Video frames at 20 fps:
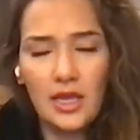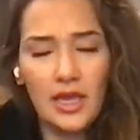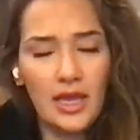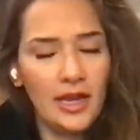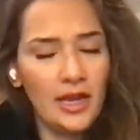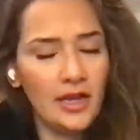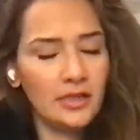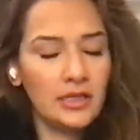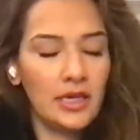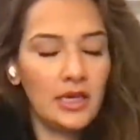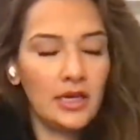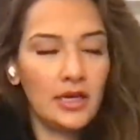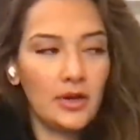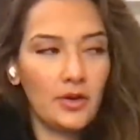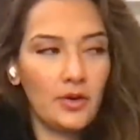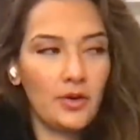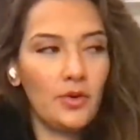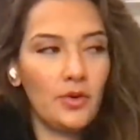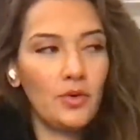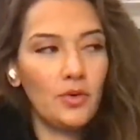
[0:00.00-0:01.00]
and i was like
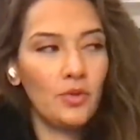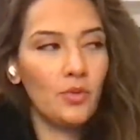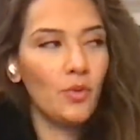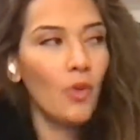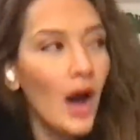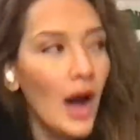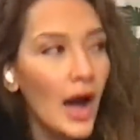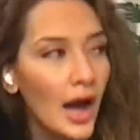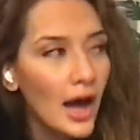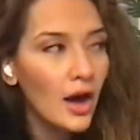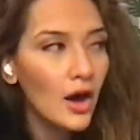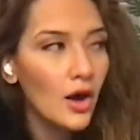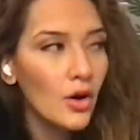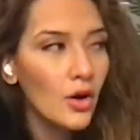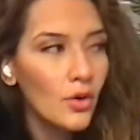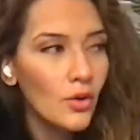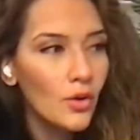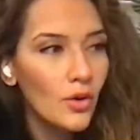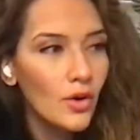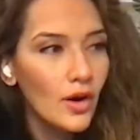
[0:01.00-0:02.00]

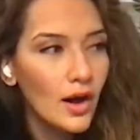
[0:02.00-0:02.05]
wow